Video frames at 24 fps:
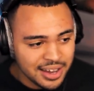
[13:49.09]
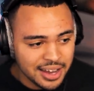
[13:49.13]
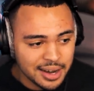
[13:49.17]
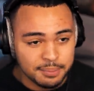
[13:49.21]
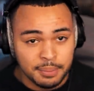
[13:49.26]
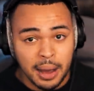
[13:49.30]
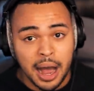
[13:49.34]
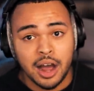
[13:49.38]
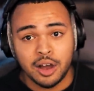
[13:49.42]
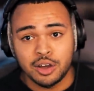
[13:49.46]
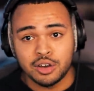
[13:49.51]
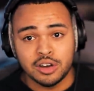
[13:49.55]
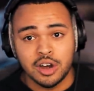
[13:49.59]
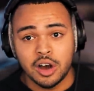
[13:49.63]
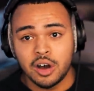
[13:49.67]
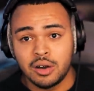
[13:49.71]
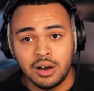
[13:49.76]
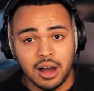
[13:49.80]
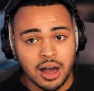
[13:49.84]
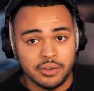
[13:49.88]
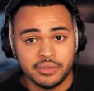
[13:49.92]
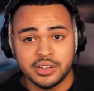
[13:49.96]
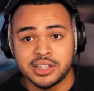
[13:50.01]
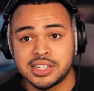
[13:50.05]
And
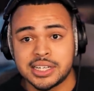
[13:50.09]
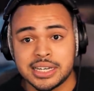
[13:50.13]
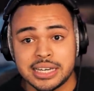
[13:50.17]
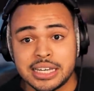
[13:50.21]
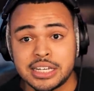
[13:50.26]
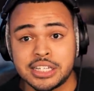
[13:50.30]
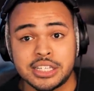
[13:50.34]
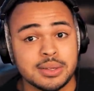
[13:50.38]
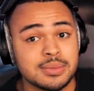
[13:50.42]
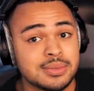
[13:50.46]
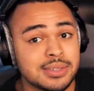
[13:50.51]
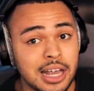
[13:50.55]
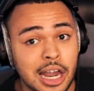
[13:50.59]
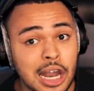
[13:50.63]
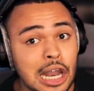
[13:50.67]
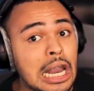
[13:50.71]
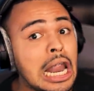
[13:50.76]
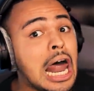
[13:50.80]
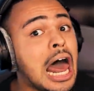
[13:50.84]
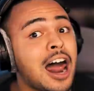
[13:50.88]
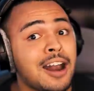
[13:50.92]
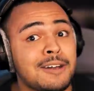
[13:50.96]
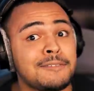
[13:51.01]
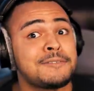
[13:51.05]
Bakugo, obviously, he seems a
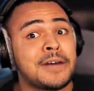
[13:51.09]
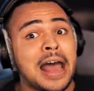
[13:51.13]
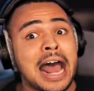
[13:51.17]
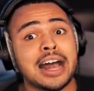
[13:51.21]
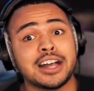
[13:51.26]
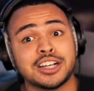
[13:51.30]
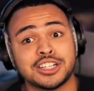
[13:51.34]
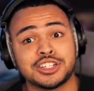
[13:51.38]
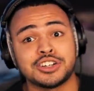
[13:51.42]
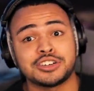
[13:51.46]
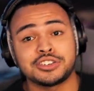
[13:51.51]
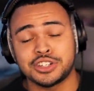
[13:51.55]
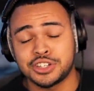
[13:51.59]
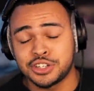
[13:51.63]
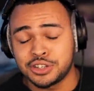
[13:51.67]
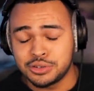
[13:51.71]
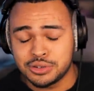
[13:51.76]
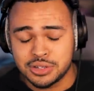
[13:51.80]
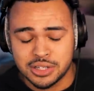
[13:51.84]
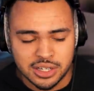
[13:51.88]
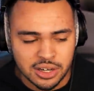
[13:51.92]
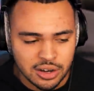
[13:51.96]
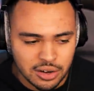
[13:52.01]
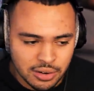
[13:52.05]
lot faster
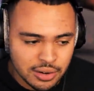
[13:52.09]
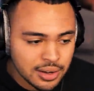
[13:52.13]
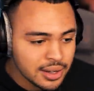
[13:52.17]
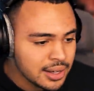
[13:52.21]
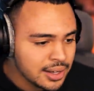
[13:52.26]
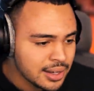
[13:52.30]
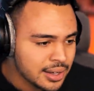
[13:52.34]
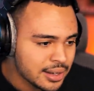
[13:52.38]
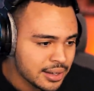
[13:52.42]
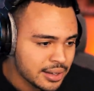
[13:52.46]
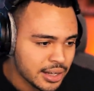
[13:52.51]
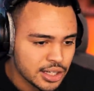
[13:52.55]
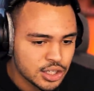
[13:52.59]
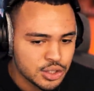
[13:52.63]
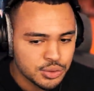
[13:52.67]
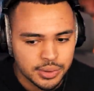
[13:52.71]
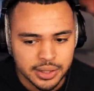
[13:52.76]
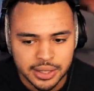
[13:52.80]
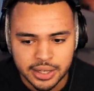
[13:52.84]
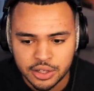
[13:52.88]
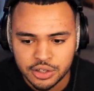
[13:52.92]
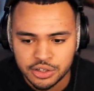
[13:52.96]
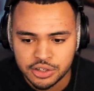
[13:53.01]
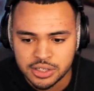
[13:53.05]
too. So that's
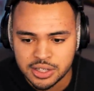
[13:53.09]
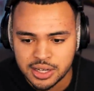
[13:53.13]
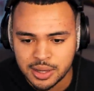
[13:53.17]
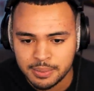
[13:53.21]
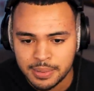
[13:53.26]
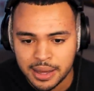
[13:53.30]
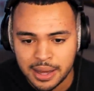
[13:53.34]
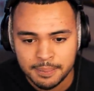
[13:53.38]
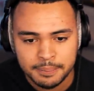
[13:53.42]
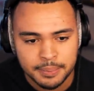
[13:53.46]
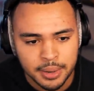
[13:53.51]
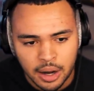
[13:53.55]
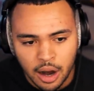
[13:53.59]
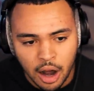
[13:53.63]
really interesting, man.